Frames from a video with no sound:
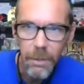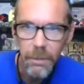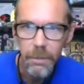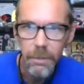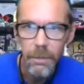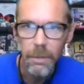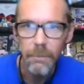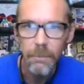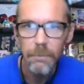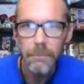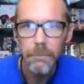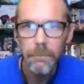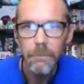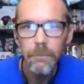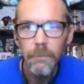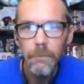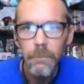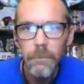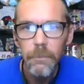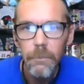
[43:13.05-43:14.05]
Yep.
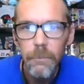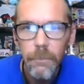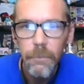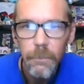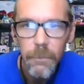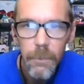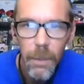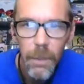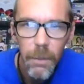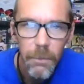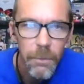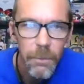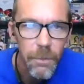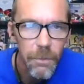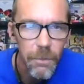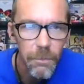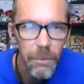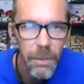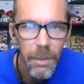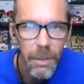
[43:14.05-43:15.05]
Oh, it was
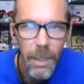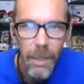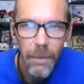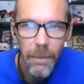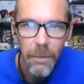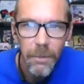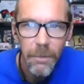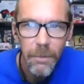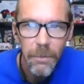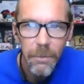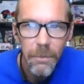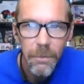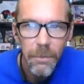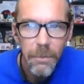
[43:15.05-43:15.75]
three characters.